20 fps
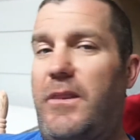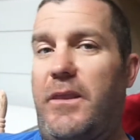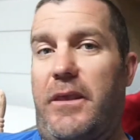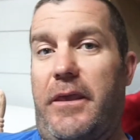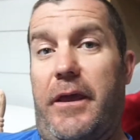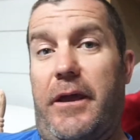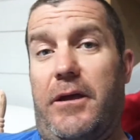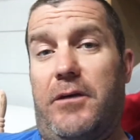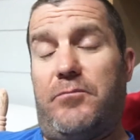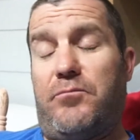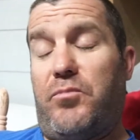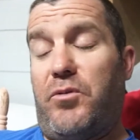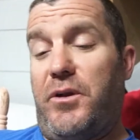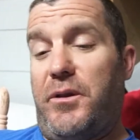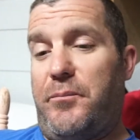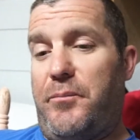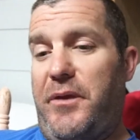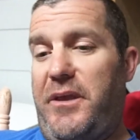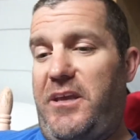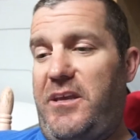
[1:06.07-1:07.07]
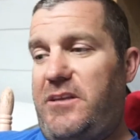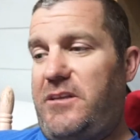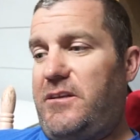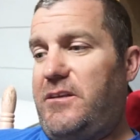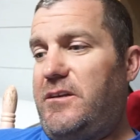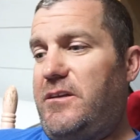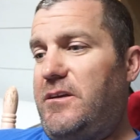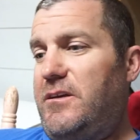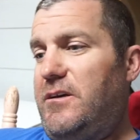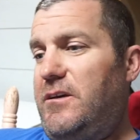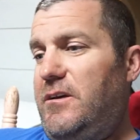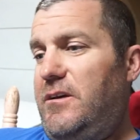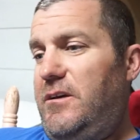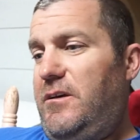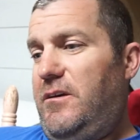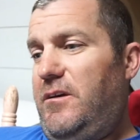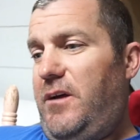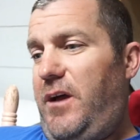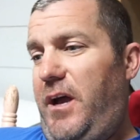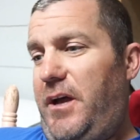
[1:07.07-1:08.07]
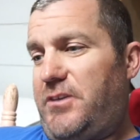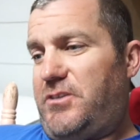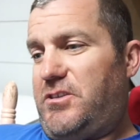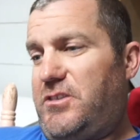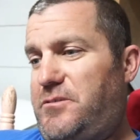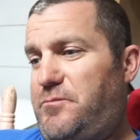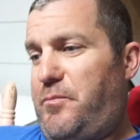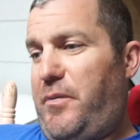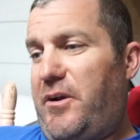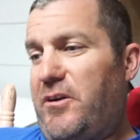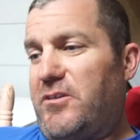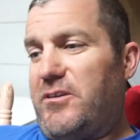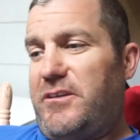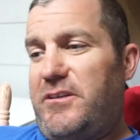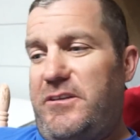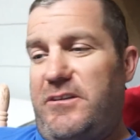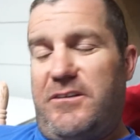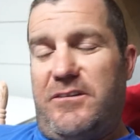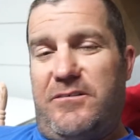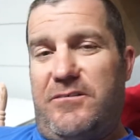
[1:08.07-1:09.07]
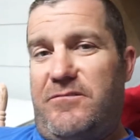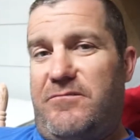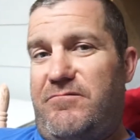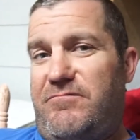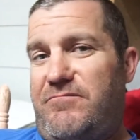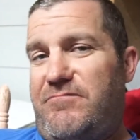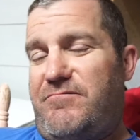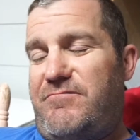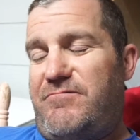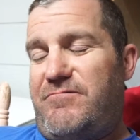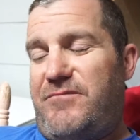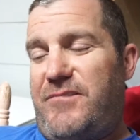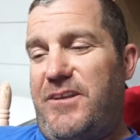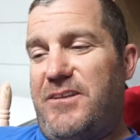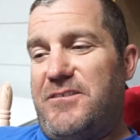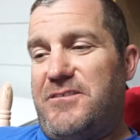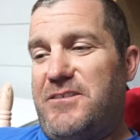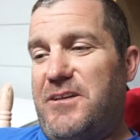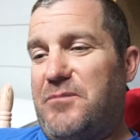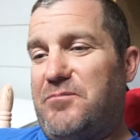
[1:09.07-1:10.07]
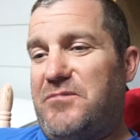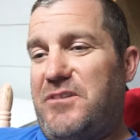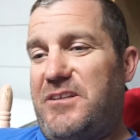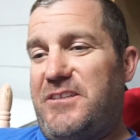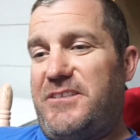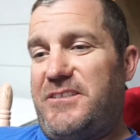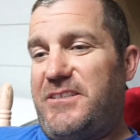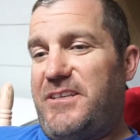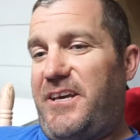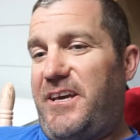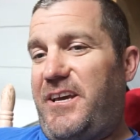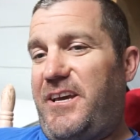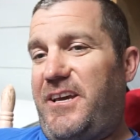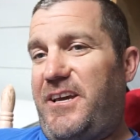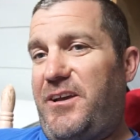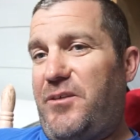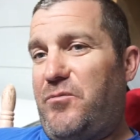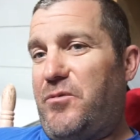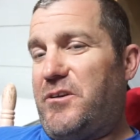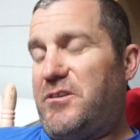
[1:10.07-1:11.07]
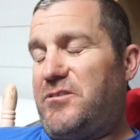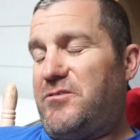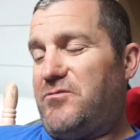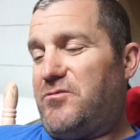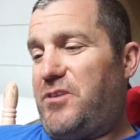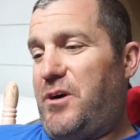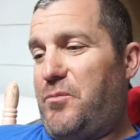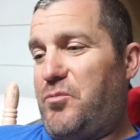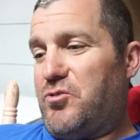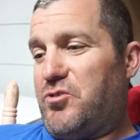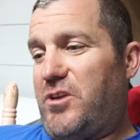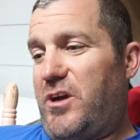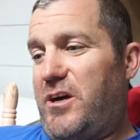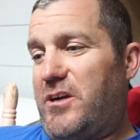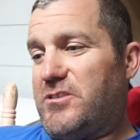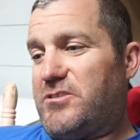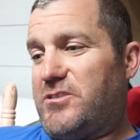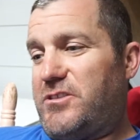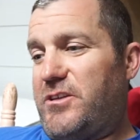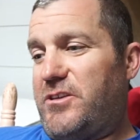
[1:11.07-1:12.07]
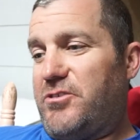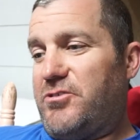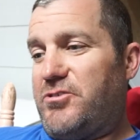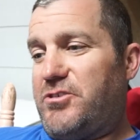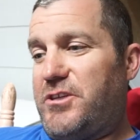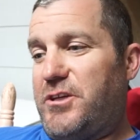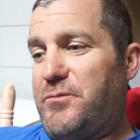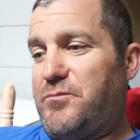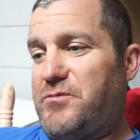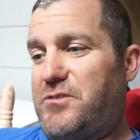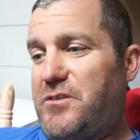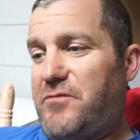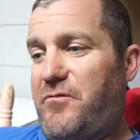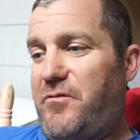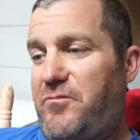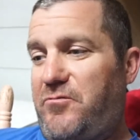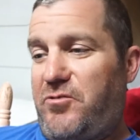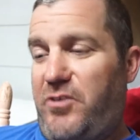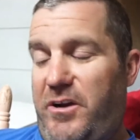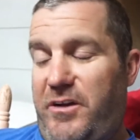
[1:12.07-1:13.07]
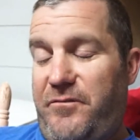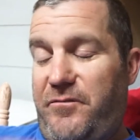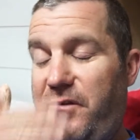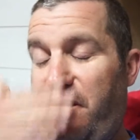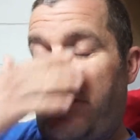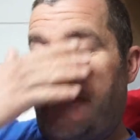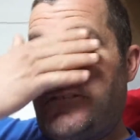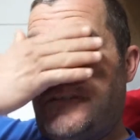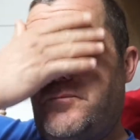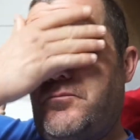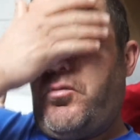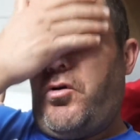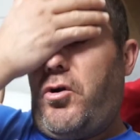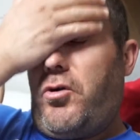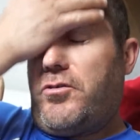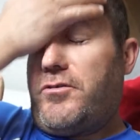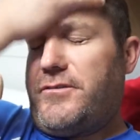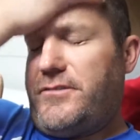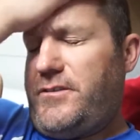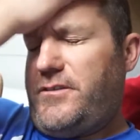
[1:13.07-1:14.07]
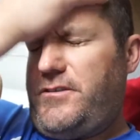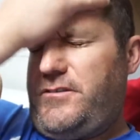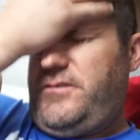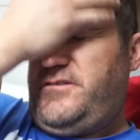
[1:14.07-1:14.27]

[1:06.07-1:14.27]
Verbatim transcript: yeah, pretty beat I just barely did something today. Went to a couple Dodge dealerships to try to find some parts